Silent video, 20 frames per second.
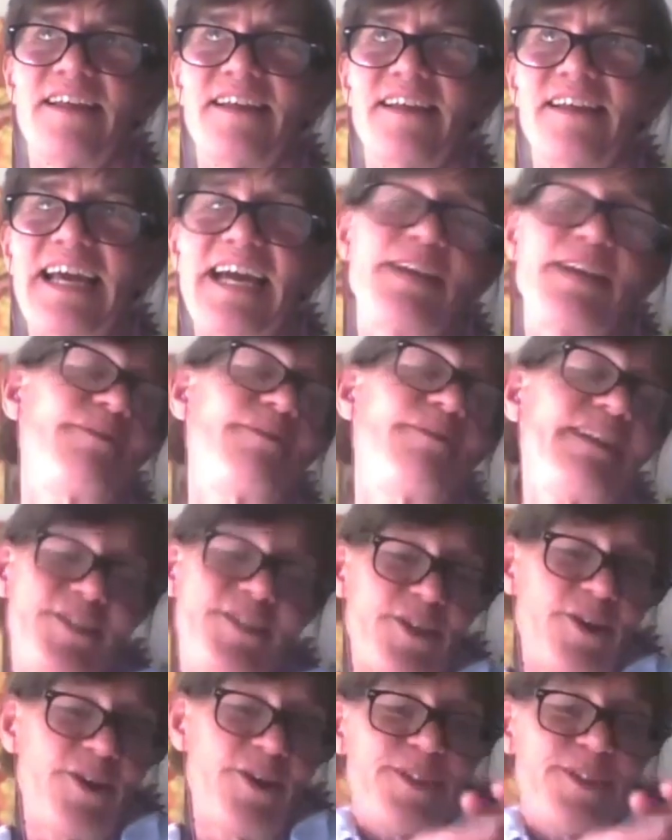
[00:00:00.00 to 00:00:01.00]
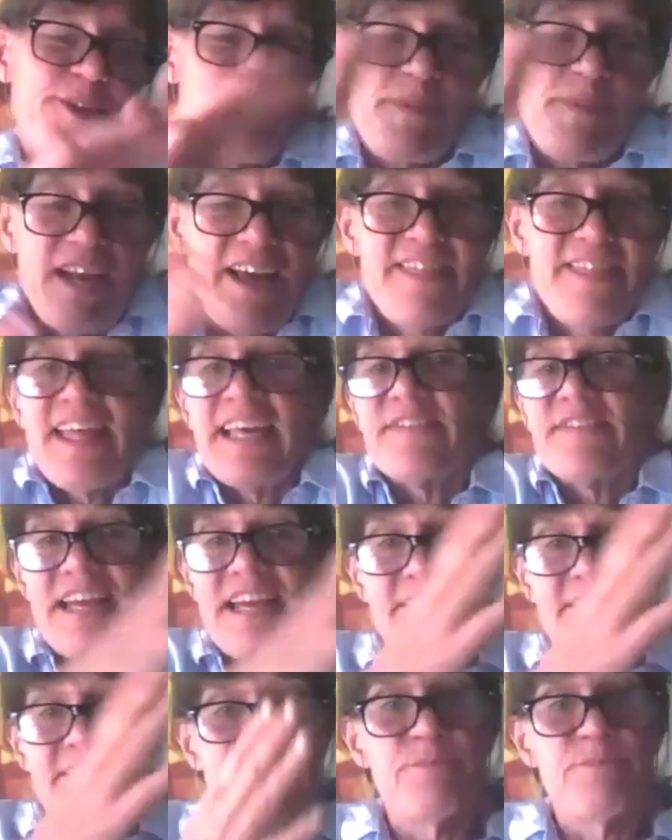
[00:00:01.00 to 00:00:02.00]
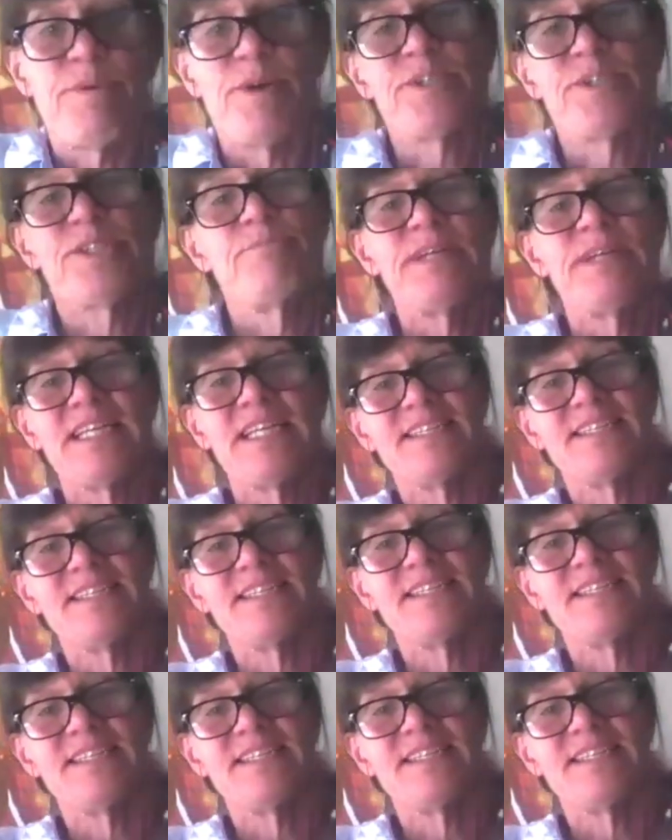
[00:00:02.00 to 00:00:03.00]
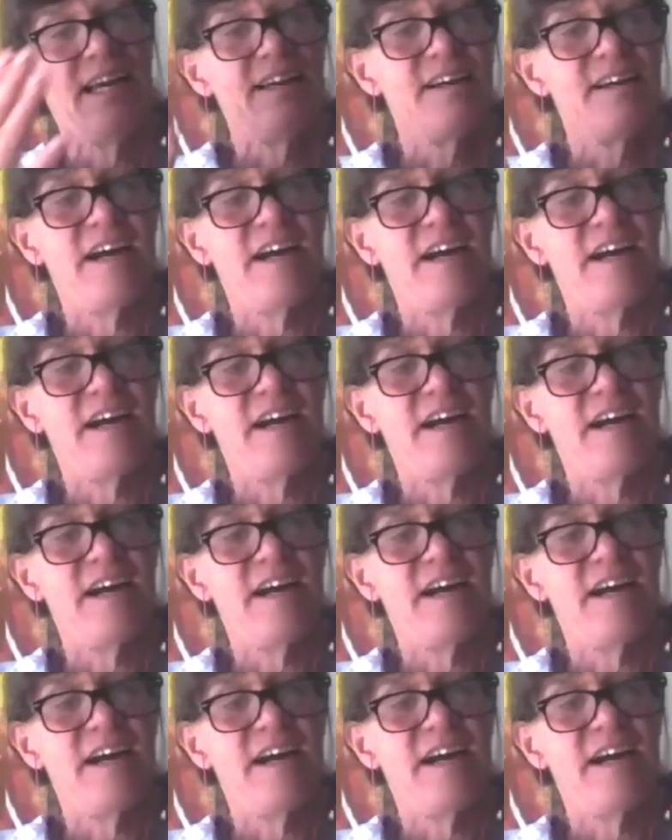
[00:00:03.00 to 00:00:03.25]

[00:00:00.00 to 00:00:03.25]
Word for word: anyway so so but i think there is a possibility uh,